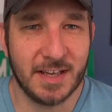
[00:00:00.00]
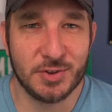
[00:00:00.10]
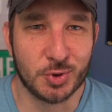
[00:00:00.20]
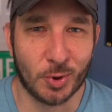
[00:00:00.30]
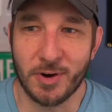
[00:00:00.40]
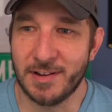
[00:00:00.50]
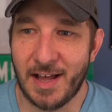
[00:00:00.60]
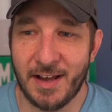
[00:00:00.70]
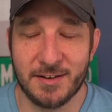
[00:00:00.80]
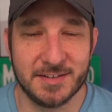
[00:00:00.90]
Jordan
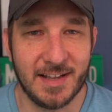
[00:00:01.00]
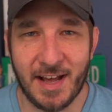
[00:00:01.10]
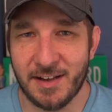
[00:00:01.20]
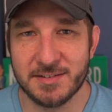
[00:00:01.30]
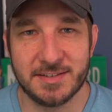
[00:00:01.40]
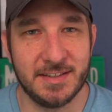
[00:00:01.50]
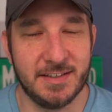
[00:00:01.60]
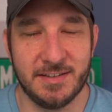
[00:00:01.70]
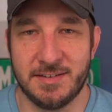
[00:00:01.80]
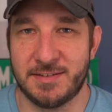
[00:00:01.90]
Lyles. Lyles
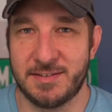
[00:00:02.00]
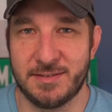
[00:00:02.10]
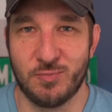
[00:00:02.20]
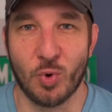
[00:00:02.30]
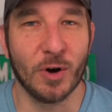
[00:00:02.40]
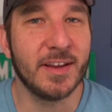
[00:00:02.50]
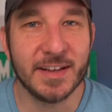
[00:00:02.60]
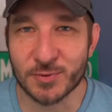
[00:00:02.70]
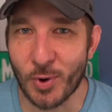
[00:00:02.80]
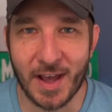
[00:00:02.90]
is working
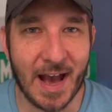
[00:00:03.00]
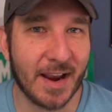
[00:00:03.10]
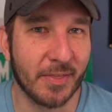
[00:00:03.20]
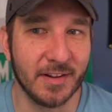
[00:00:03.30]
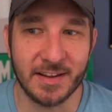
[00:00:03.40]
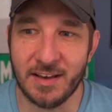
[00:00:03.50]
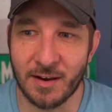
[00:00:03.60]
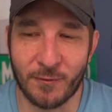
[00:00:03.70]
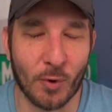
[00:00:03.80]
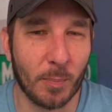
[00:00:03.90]
his way out of the league.
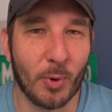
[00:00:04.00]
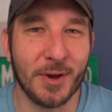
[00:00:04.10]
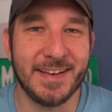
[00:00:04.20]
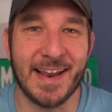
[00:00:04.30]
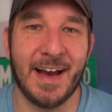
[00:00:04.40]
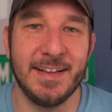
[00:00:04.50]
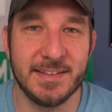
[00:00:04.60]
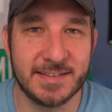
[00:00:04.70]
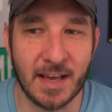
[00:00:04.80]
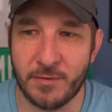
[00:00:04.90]

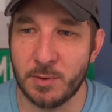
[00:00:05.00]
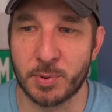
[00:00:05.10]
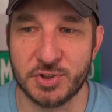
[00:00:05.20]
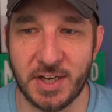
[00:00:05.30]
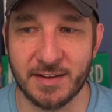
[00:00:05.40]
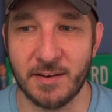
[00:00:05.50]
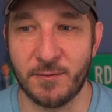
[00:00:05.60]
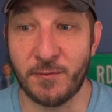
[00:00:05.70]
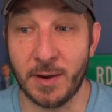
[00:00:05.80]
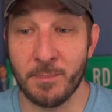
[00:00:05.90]
4.97 projected
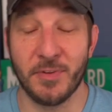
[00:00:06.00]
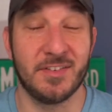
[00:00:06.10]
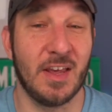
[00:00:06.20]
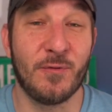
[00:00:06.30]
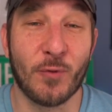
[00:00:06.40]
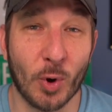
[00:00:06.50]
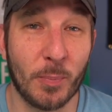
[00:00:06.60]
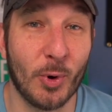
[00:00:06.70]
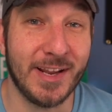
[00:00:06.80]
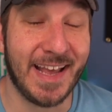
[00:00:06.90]
FIP. This is a
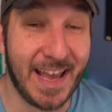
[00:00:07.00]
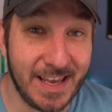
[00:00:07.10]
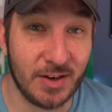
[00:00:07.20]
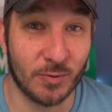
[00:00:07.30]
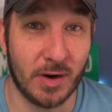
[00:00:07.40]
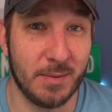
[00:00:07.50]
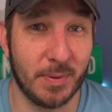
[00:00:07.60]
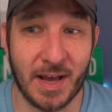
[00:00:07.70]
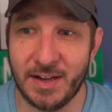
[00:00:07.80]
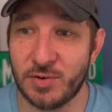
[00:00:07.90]
4.8 run
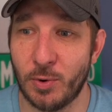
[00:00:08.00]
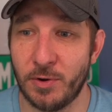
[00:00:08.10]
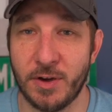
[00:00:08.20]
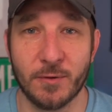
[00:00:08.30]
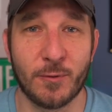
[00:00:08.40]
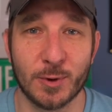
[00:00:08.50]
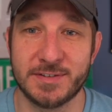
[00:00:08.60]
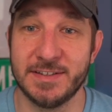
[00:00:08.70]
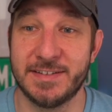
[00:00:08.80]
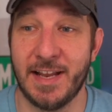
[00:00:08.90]
implied total here for
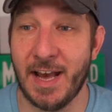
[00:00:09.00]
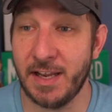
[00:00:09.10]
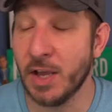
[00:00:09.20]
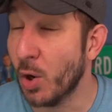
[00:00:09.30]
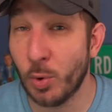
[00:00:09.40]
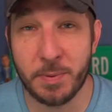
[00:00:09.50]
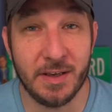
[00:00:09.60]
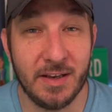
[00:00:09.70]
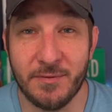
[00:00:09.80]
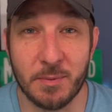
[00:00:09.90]
Cincinnati. Would be
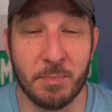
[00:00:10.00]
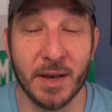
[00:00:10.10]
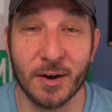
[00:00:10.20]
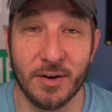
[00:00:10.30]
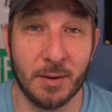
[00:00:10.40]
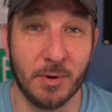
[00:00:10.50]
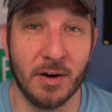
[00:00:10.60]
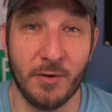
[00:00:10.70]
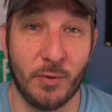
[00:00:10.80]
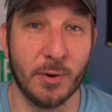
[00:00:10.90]
an even bigger number
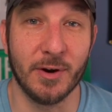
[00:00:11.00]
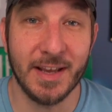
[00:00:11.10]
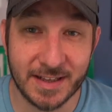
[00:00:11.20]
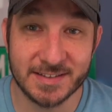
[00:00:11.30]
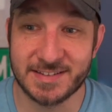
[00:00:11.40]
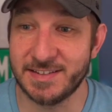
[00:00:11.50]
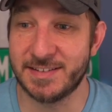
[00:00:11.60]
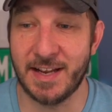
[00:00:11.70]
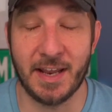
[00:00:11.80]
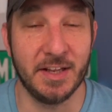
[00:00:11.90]
if we were in
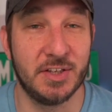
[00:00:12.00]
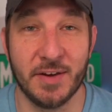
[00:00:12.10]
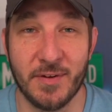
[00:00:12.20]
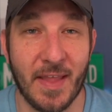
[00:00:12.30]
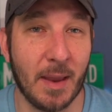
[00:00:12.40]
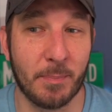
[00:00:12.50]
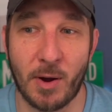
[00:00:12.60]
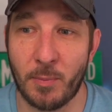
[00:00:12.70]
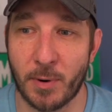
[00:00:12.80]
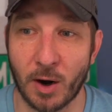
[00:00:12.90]
Cincinnati, given that
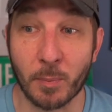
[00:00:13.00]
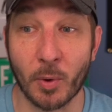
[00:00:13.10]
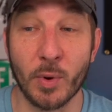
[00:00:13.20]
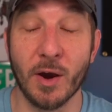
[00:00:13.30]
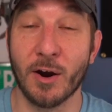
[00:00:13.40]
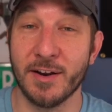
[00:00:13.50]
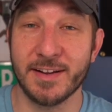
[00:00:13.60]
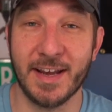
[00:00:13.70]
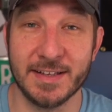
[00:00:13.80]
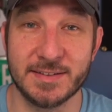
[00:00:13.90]
ballpark. But we are in
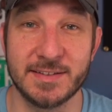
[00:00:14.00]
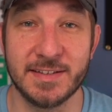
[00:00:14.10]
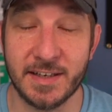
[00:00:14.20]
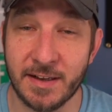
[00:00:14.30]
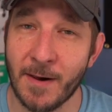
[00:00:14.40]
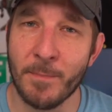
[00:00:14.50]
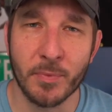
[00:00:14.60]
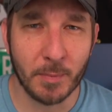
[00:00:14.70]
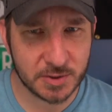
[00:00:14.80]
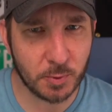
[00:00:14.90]
Kansas City.
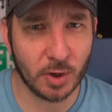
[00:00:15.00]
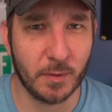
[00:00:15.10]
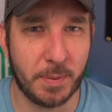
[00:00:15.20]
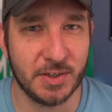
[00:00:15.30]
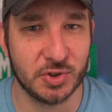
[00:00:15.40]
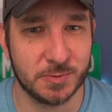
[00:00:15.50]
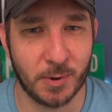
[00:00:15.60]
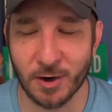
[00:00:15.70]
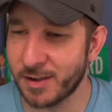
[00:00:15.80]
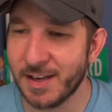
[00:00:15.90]
Much more of a pitcher's
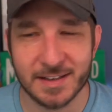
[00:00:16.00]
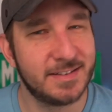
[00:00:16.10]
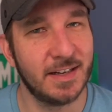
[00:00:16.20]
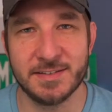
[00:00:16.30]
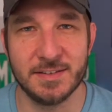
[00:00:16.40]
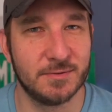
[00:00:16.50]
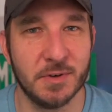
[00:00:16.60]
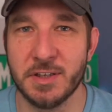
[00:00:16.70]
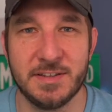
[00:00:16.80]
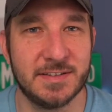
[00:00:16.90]
park. Doesn't
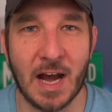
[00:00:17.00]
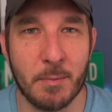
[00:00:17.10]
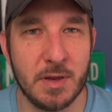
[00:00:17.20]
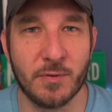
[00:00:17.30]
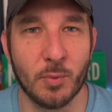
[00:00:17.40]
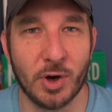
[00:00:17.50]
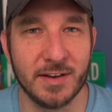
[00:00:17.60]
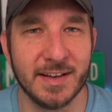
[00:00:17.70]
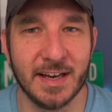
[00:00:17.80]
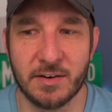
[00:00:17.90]
really stop me from wanting
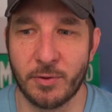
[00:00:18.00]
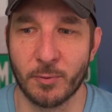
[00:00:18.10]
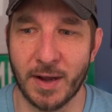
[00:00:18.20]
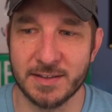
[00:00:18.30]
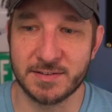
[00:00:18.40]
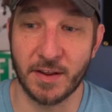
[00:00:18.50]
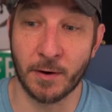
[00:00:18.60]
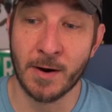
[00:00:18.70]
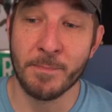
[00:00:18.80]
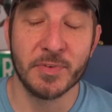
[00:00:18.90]
to get to the Reds,
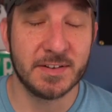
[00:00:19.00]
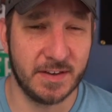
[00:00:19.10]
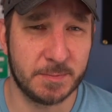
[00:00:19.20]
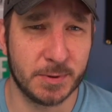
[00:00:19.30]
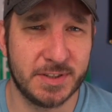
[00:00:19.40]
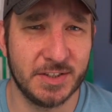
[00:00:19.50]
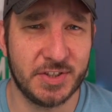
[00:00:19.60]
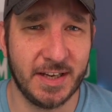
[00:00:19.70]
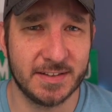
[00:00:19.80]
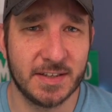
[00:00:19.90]
though. 6%
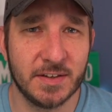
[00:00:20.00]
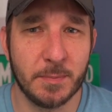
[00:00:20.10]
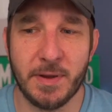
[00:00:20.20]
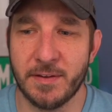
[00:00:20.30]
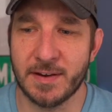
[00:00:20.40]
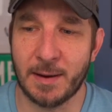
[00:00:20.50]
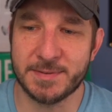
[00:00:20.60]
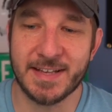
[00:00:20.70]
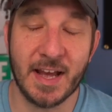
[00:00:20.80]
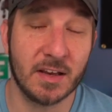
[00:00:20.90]
chance to be the top
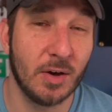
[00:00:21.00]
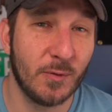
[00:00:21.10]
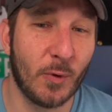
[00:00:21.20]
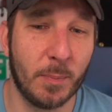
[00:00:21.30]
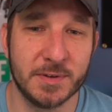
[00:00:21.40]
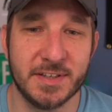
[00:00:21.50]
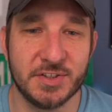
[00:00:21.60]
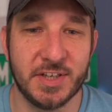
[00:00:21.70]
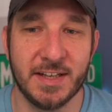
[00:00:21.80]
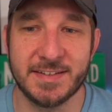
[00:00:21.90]
stack. 4%
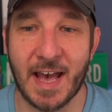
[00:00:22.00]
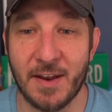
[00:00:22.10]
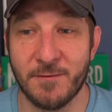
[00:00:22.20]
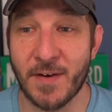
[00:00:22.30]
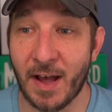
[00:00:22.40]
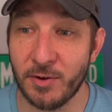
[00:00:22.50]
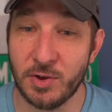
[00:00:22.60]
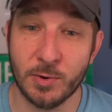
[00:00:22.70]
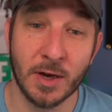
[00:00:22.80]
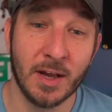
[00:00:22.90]
chance at value.